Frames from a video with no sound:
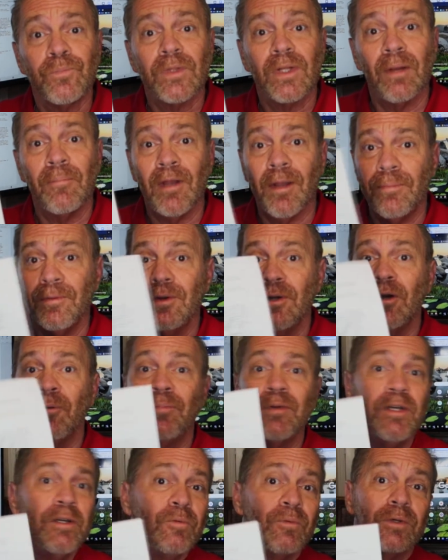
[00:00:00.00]
I'm happy to
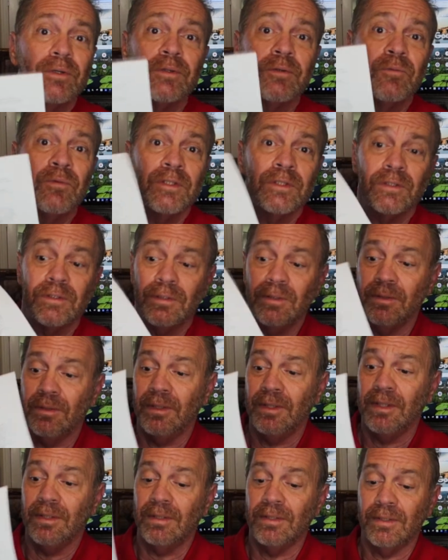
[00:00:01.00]
help anyone that wants to
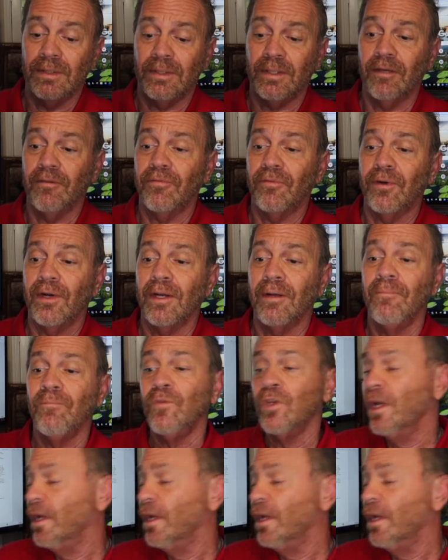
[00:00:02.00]
get this stuff right.